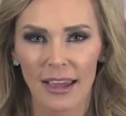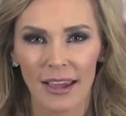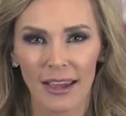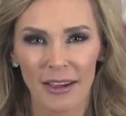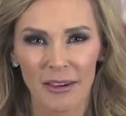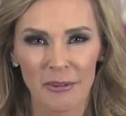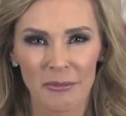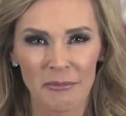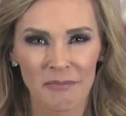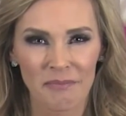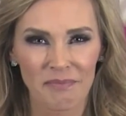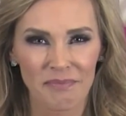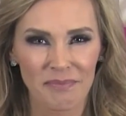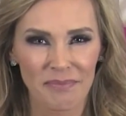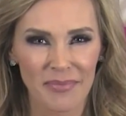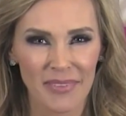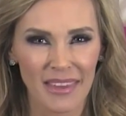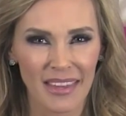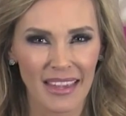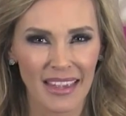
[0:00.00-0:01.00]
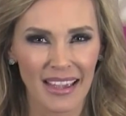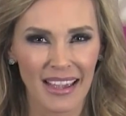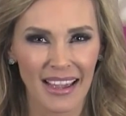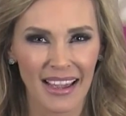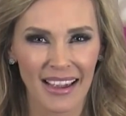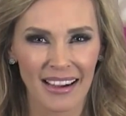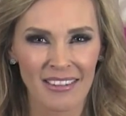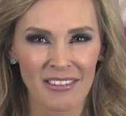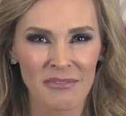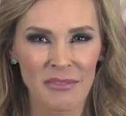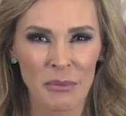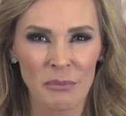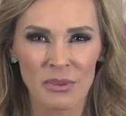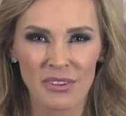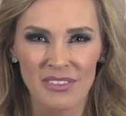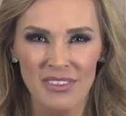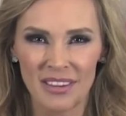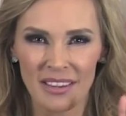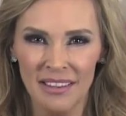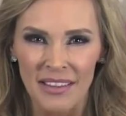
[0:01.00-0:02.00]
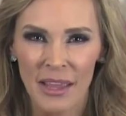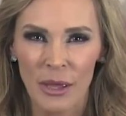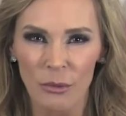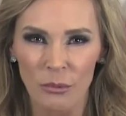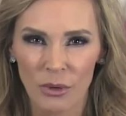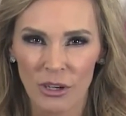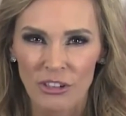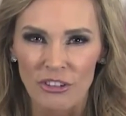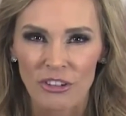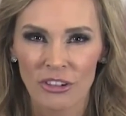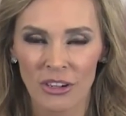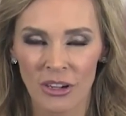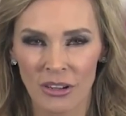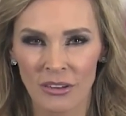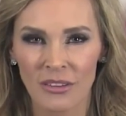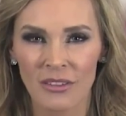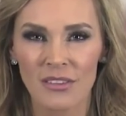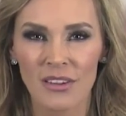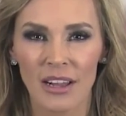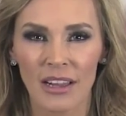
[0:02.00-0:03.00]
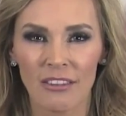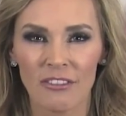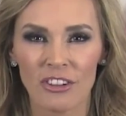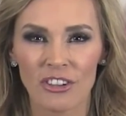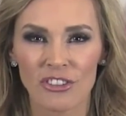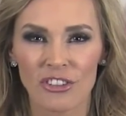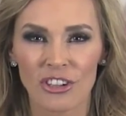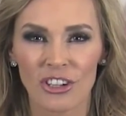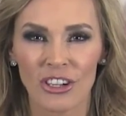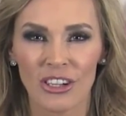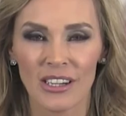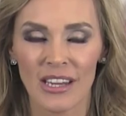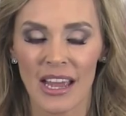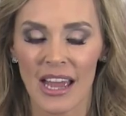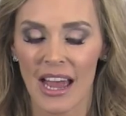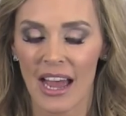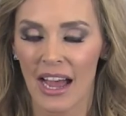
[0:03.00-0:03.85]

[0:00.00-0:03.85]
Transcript: I remember sitting there watching it on the television,